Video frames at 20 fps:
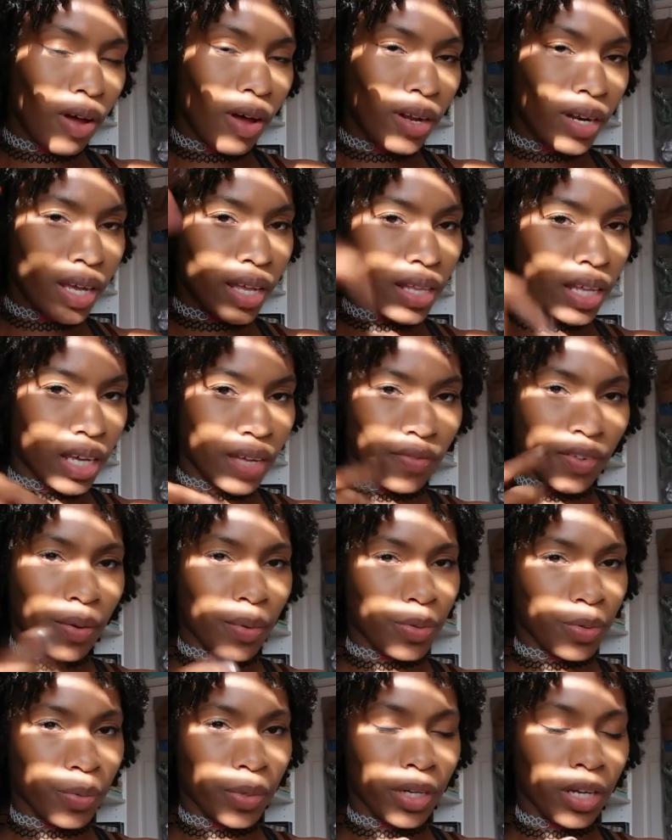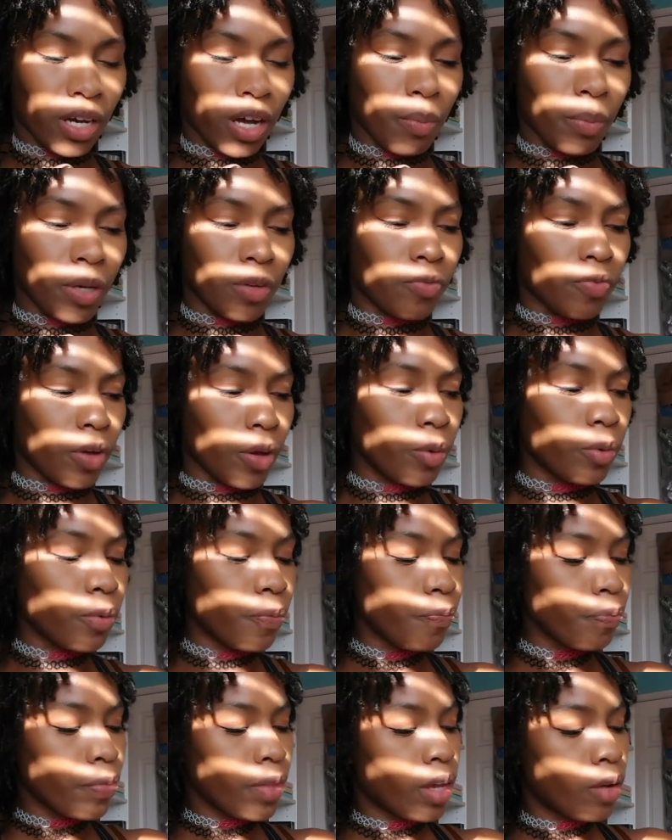on it, like if I was reading on my phone,
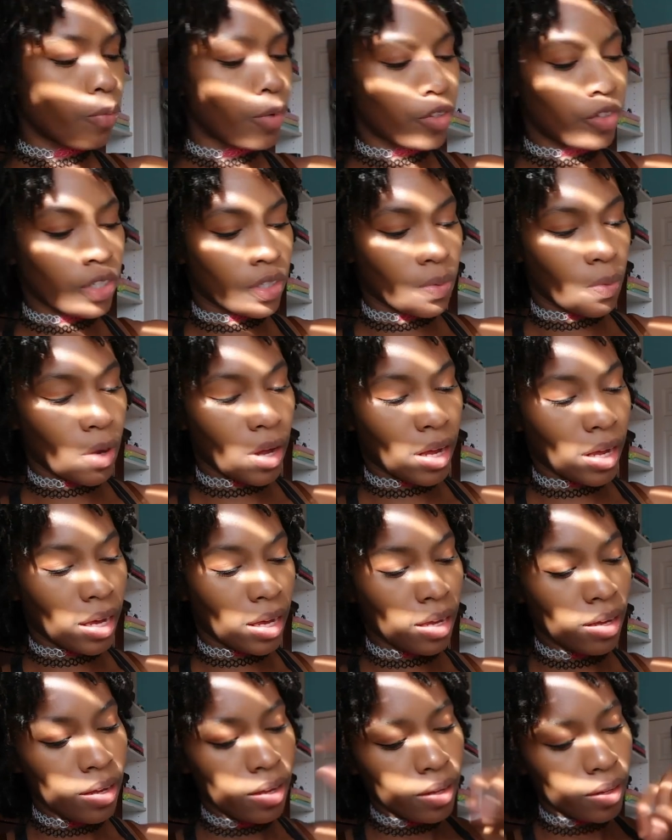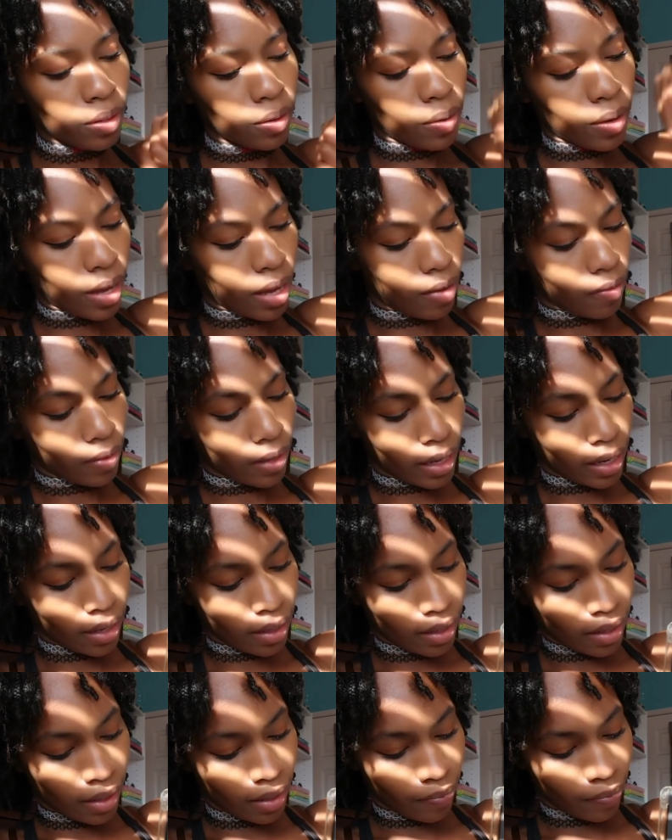which is why you have like
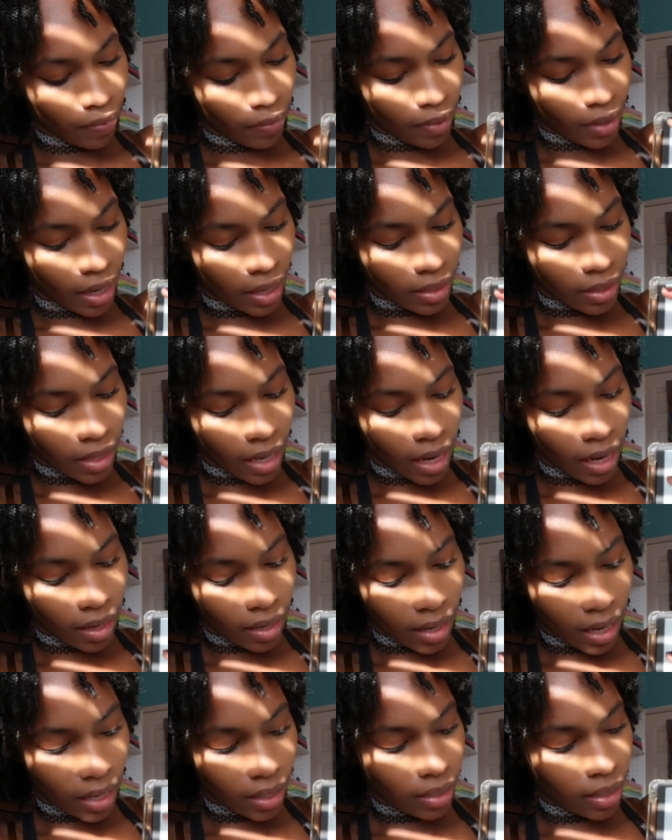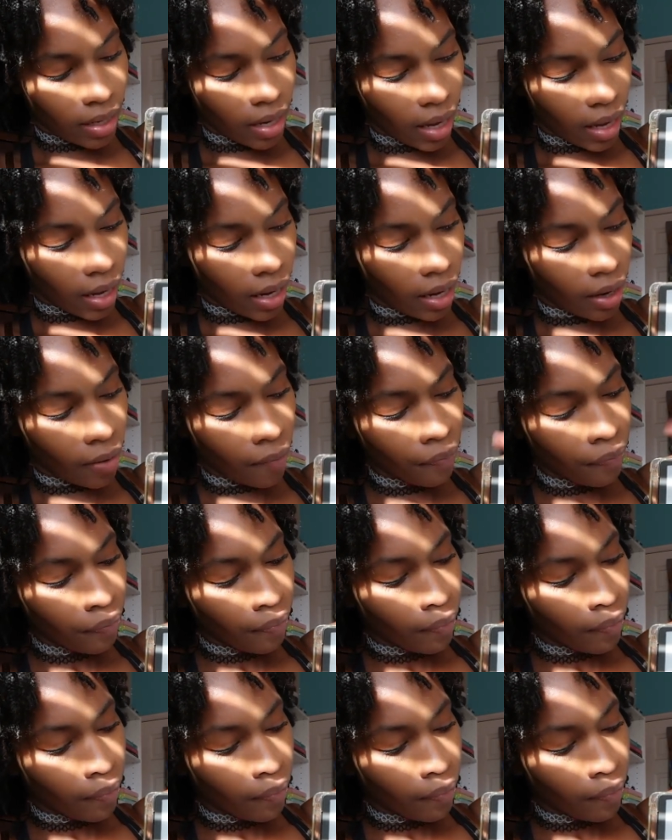98.99.